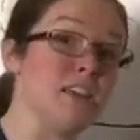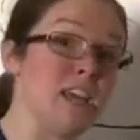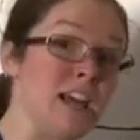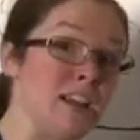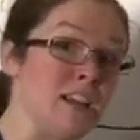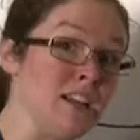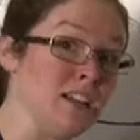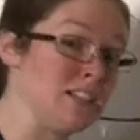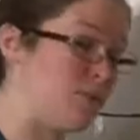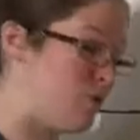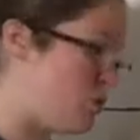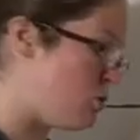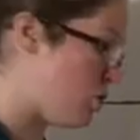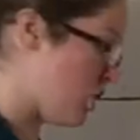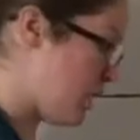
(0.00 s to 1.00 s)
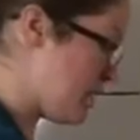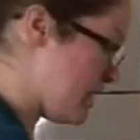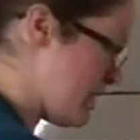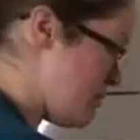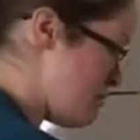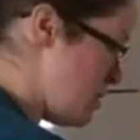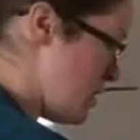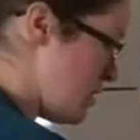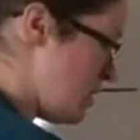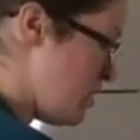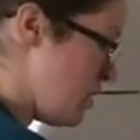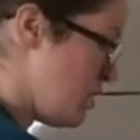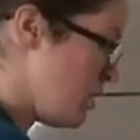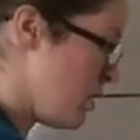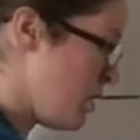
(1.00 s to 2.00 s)
endings, if you look at them,
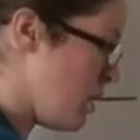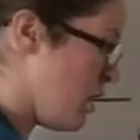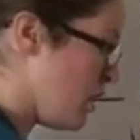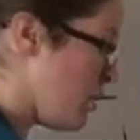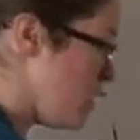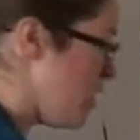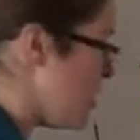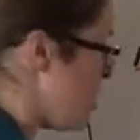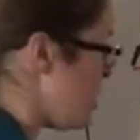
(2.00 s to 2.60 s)
are going to look